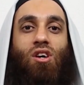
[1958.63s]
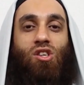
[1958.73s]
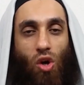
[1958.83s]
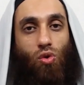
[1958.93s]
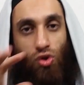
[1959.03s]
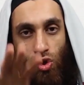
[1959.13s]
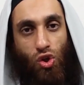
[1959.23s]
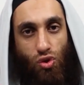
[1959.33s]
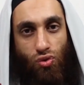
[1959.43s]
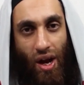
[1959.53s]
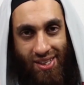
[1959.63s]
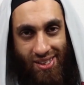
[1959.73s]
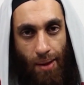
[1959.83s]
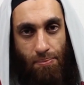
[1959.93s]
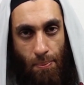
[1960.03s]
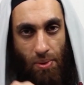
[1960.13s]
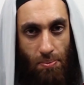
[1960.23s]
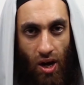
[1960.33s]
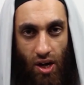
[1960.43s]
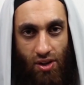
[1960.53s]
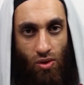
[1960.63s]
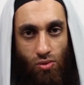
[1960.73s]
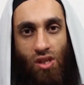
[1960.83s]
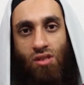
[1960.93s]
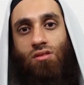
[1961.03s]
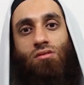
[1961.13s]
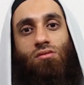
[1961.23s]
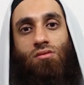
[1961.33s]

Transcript: So, do you accept that Barbahari wrote this?